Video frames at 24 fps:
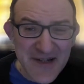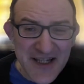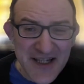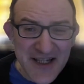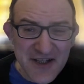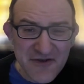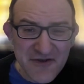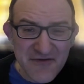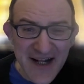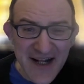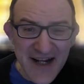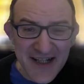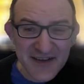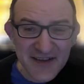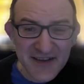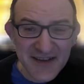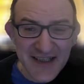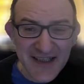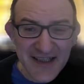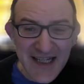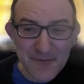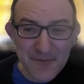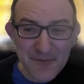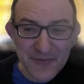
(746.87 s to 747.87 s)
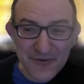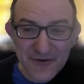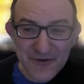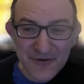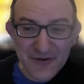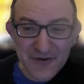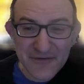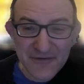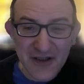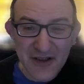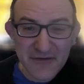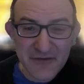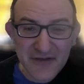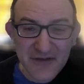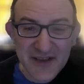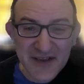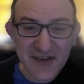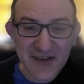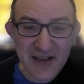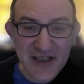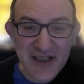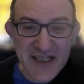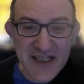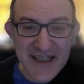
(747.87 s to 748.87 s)
Dragon improved over
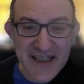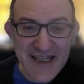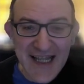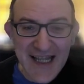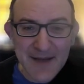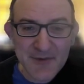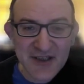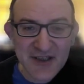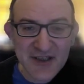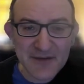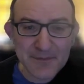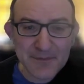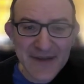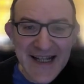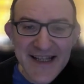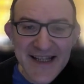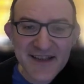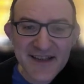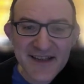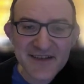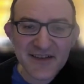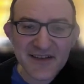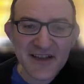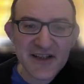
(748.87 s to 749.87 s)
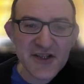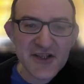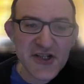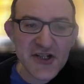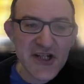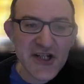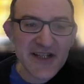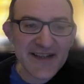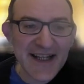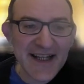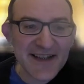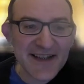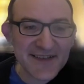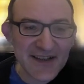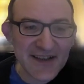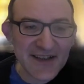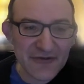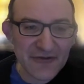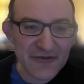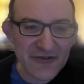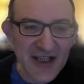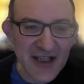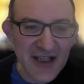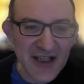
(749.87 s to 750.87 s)
its earlier game. It had played g takes
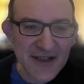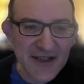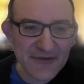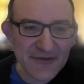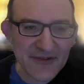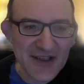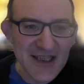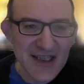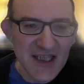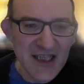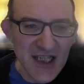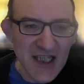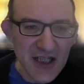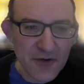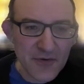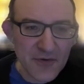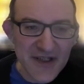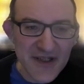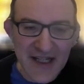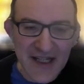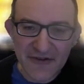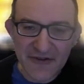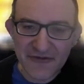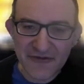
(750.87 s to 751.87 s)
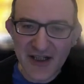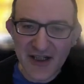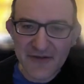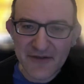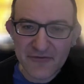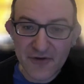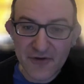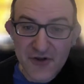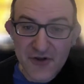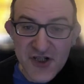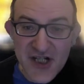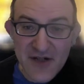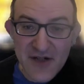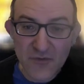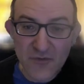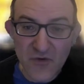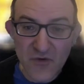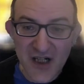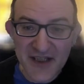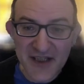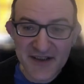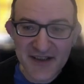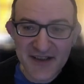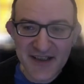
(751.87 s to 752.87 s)
f5, queen f5, rook
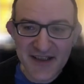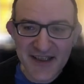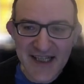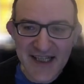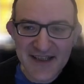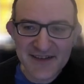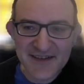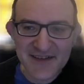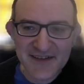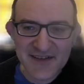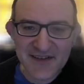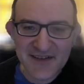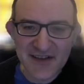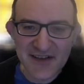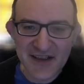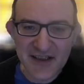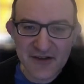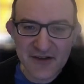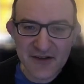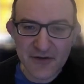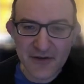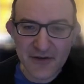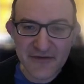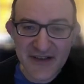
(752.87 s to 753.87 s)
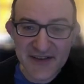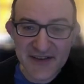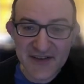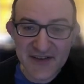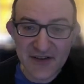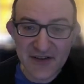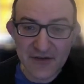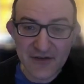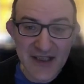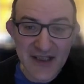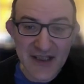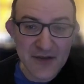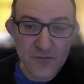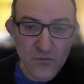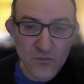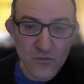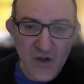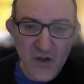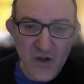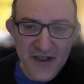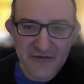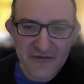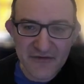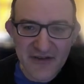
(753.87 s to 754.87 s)
g1 against Koivisto, and
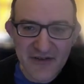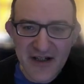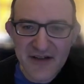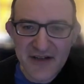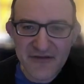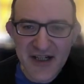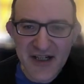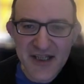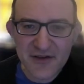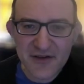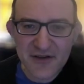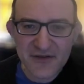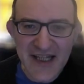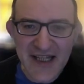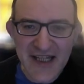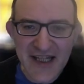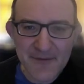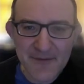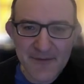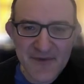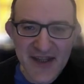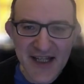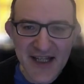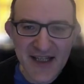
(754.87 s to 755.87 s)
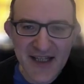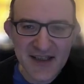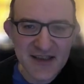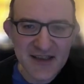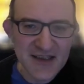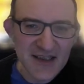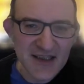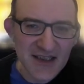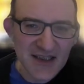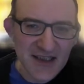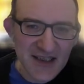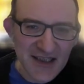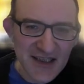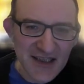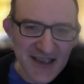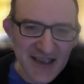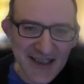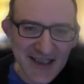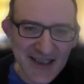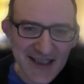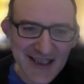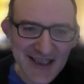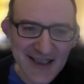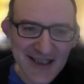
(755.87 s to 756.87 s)
won a very, very good game there.
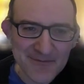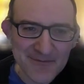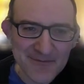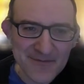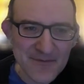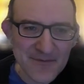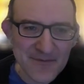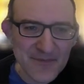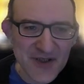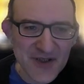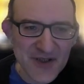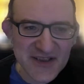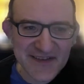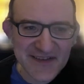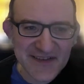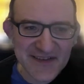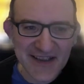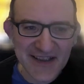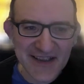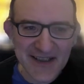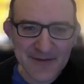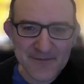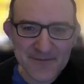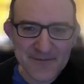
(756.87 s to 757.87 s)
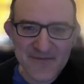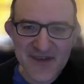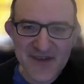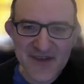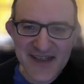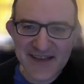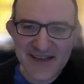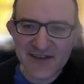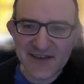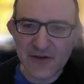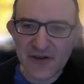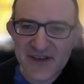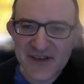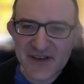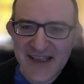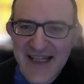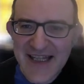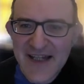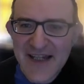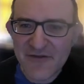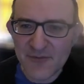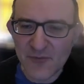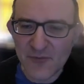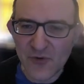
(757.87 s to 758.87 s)
But this looked
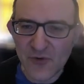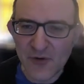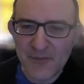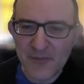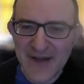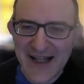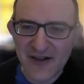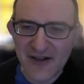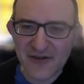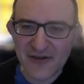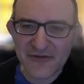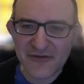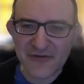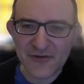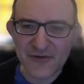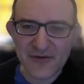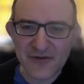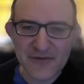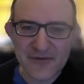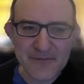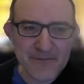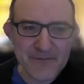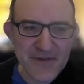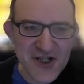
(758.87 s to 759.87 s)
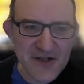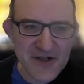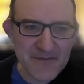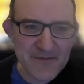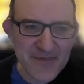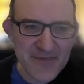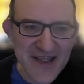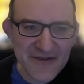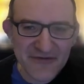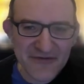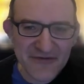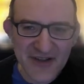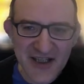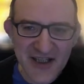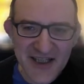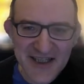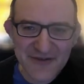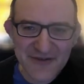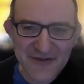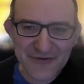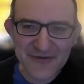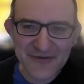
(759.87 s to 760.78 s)
even more powerful. Bishop b5,